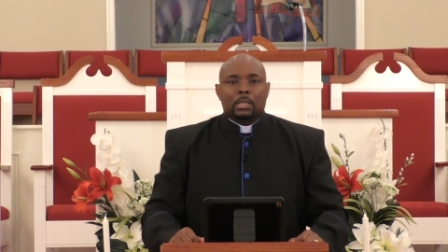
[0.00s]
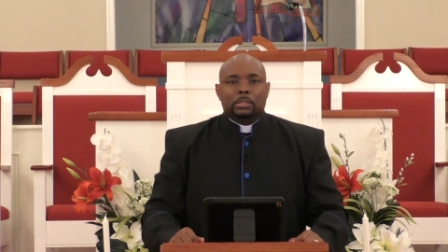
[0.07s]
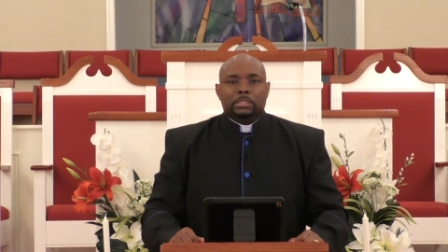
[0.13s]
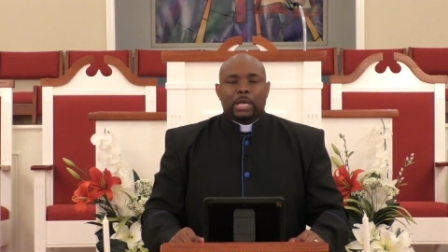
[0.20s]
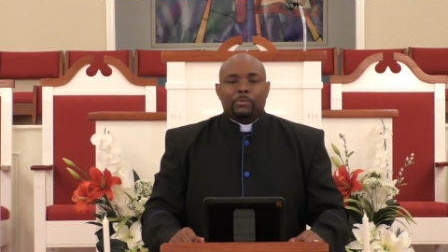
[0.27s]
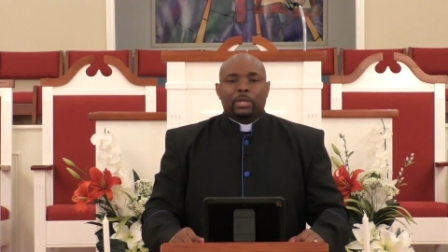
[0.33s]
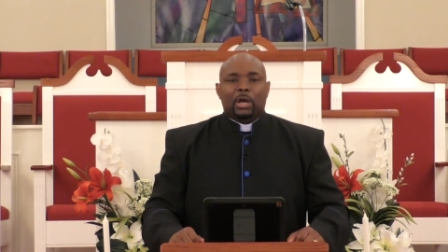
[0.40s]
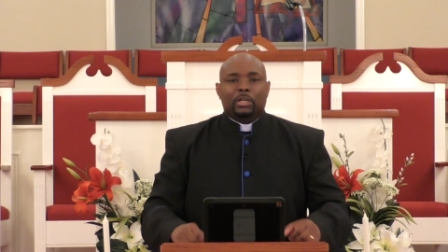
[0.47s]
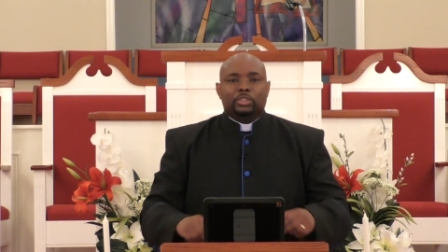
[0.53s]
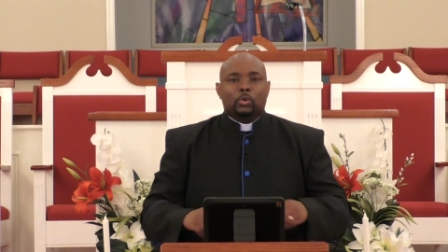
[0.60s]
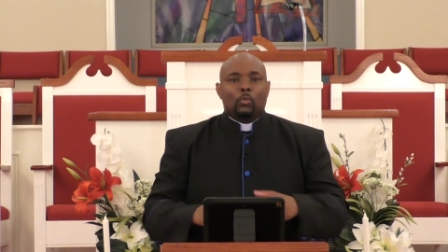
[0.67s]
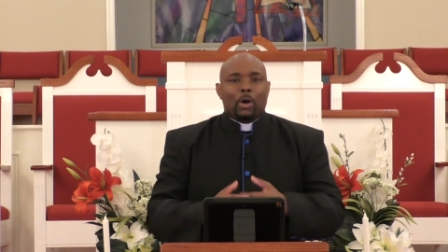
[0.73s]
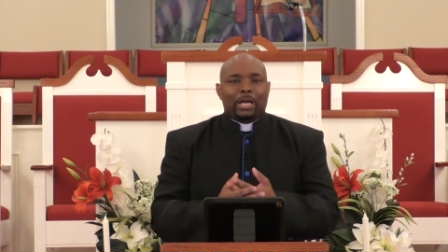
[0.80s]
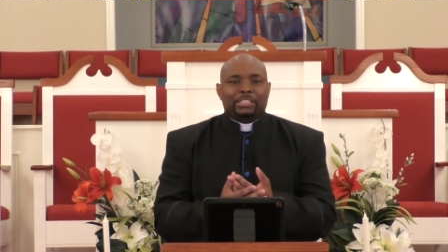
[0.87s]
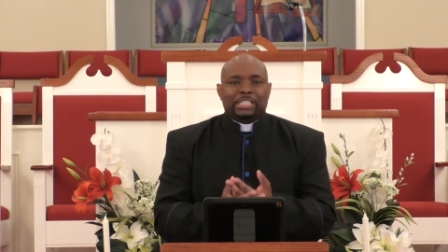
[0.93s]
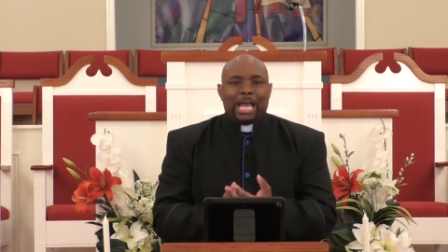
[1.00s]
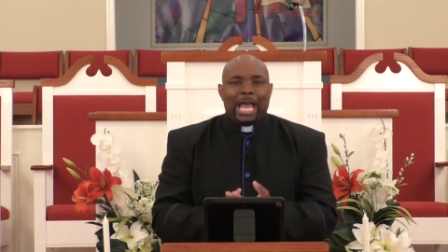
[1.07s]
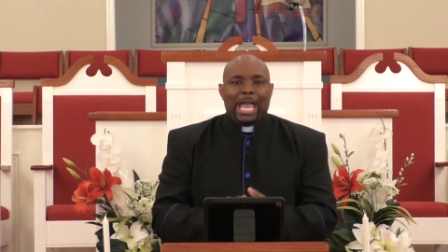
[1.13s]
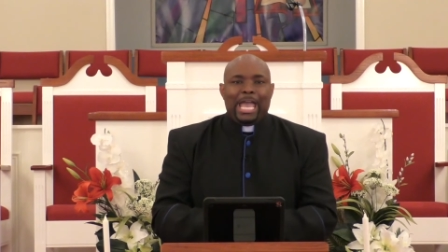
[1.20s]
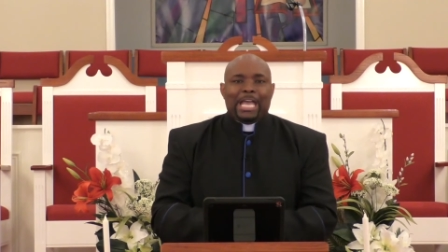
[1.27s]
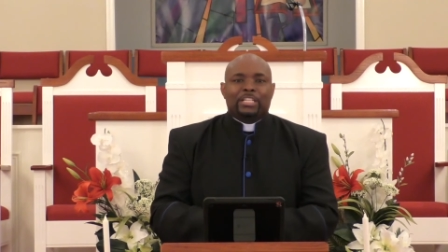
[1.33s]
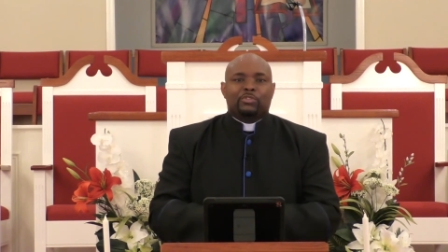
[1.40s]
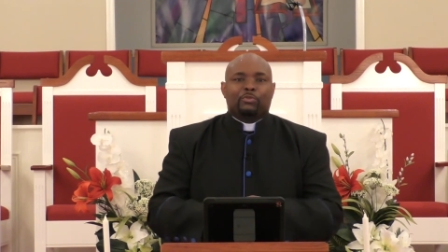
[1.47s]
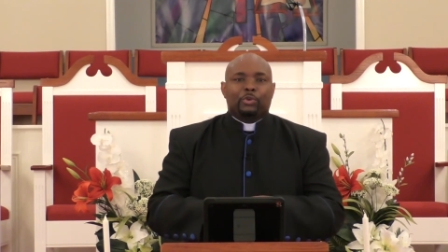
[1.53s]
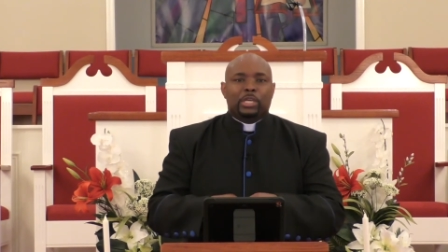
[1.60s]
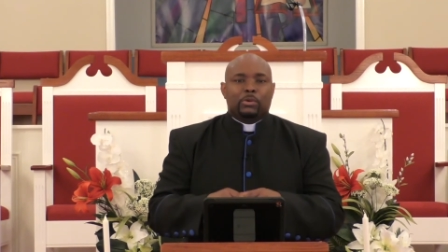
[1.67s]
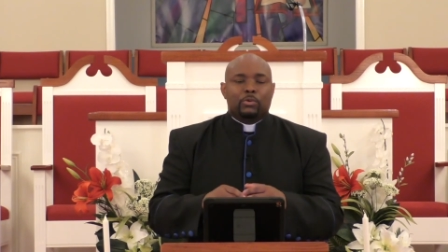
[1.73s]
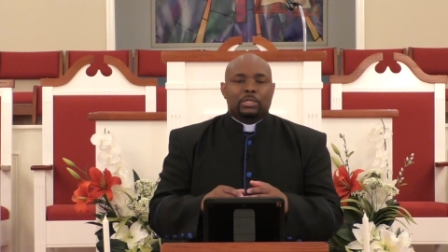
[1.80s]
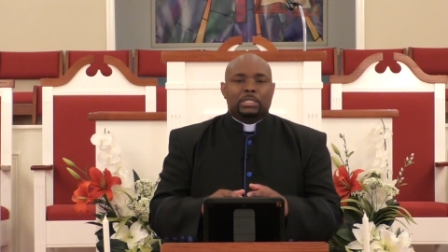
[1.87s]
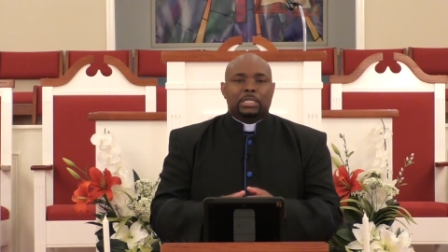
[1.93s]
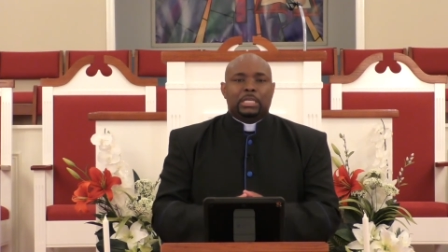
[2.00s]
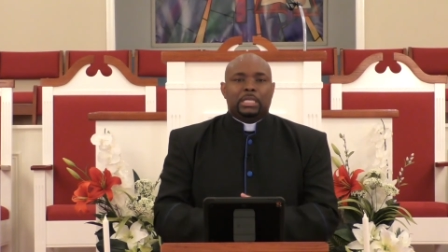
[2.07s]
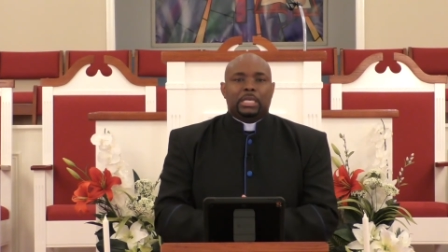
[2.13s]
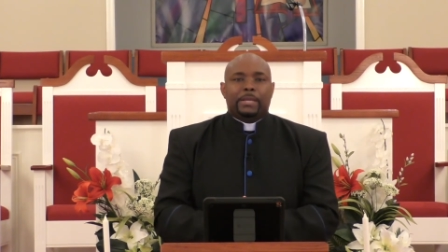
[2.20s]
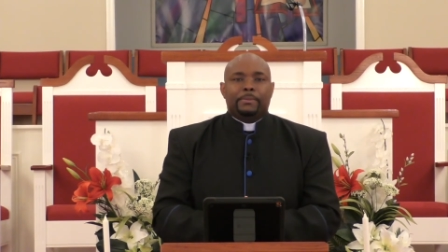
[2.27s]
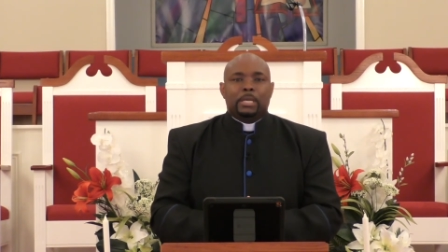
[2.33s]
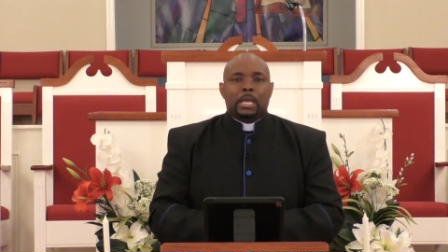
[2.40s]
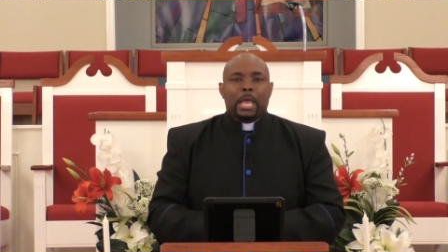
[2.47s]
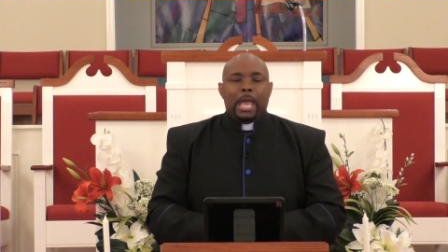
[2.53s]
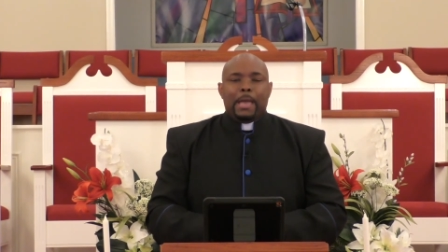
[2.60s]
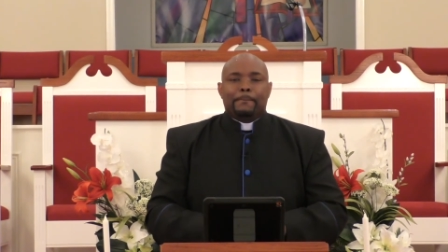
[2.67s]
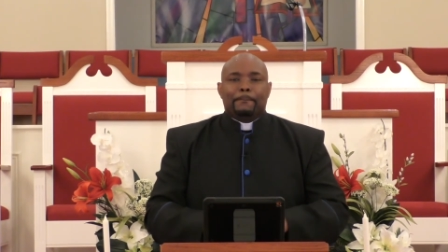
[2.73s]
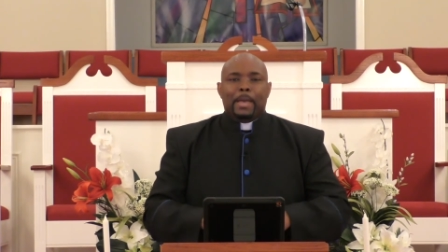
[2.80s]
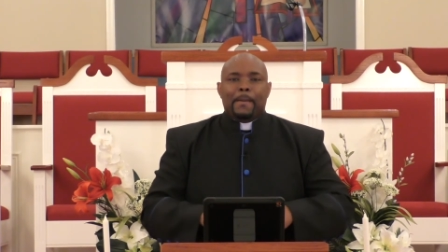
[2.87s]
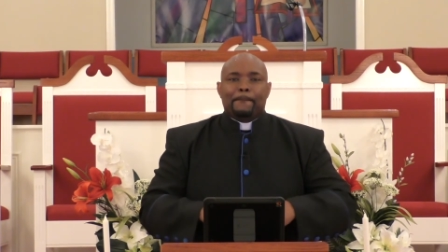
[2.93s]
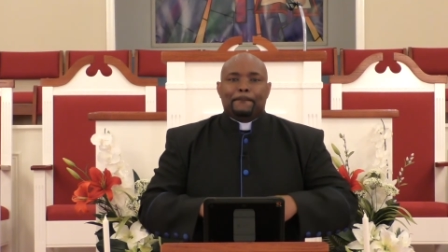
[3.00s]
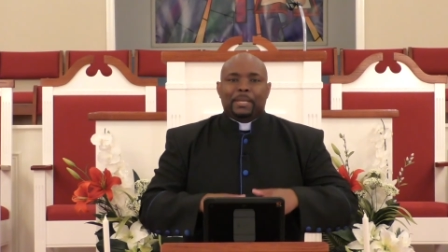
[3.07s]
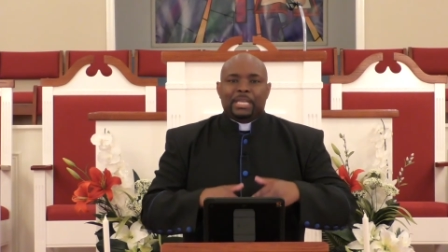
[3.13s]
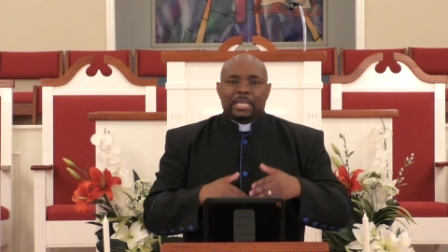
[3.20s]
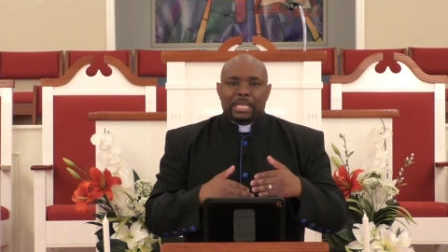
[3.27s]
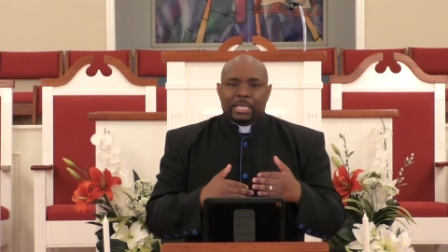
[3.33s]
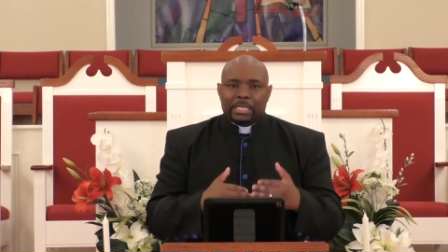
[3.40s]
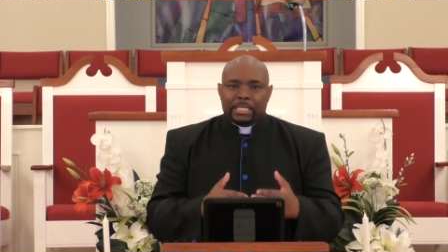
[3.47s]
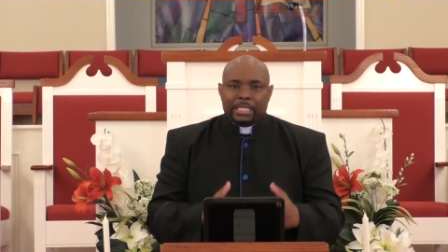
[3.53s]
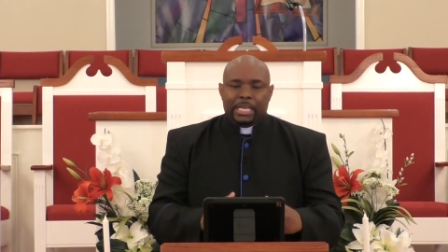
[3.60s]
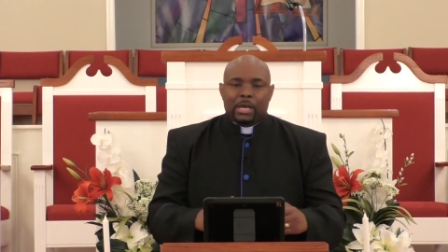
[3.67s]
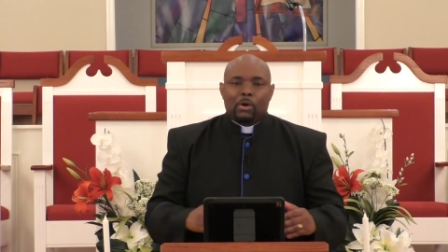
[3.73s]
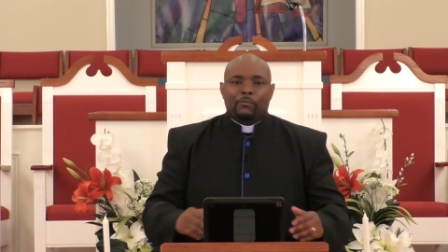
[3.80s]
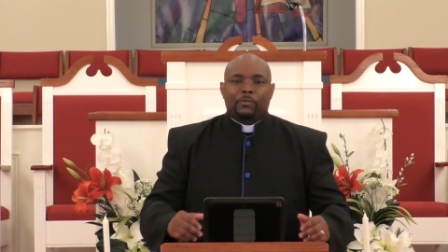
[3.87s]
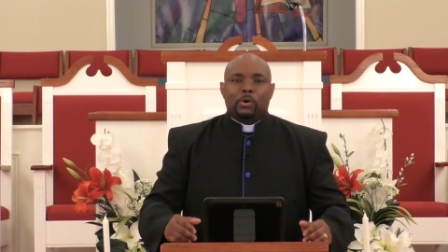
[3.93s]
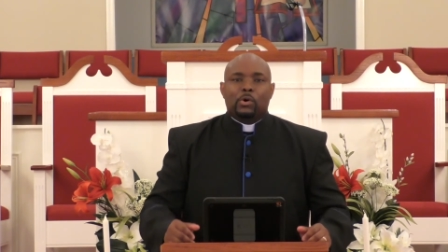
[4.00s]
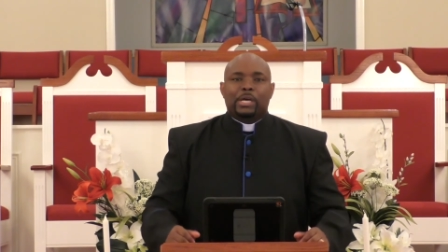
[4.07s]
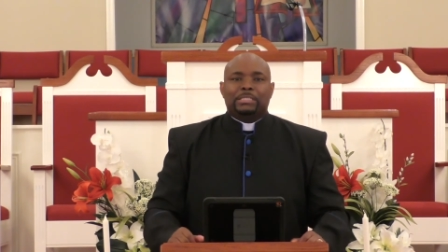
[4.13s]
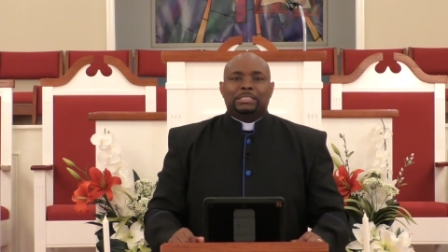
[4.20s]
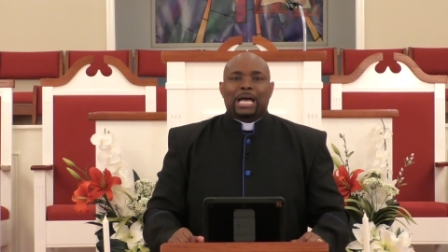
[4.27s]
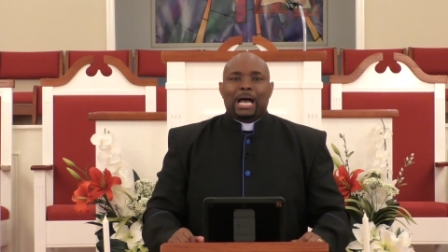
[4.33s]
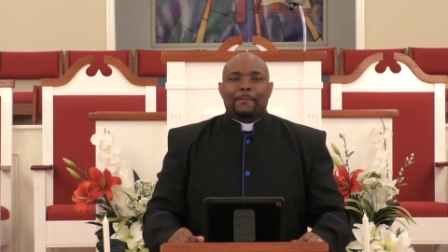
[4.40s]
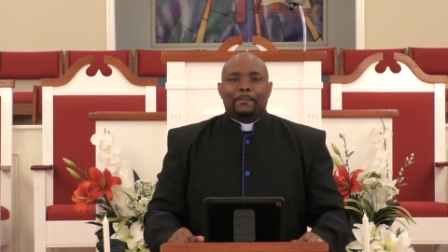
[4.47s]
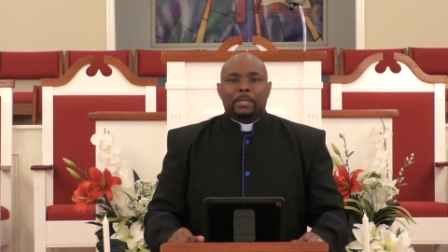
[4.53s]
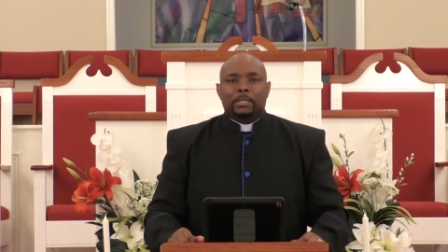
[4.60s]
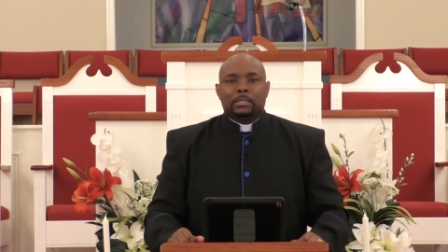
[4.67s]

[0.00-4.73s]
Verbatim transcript: that we ought to wash our hands frequently and, and, and being careful and not